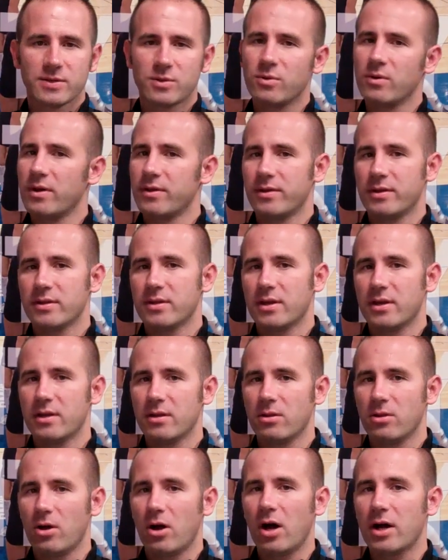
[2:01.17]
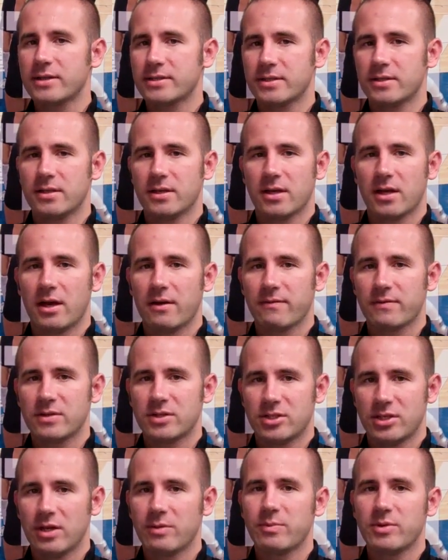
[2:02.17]
school. I think they lost in the
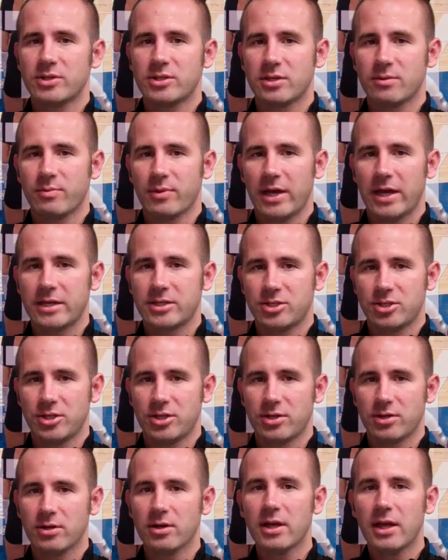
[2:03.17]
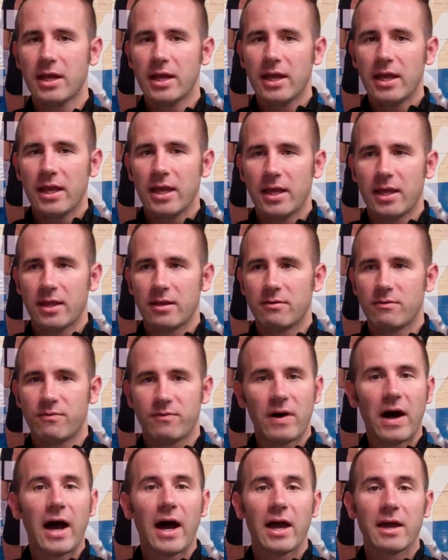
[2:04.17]
conference championship last year in
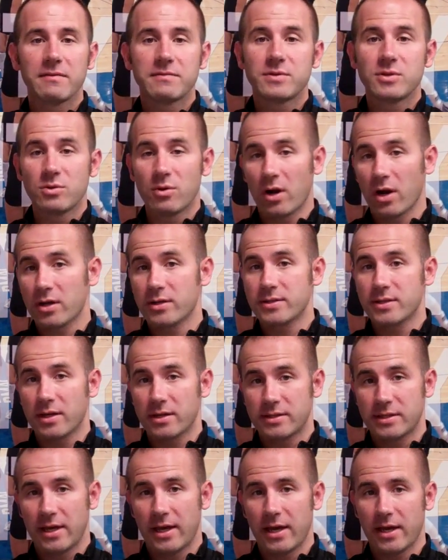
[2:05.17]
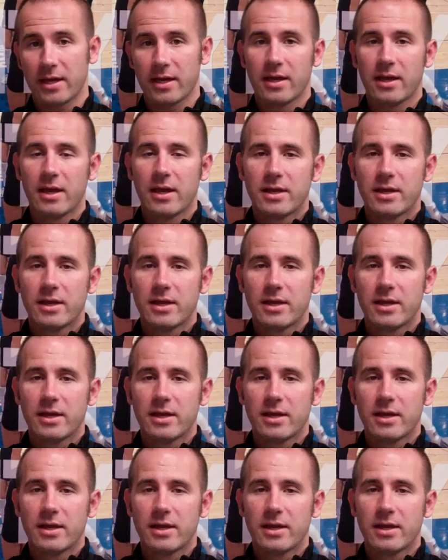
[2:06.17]
5 to Arkansas Tech.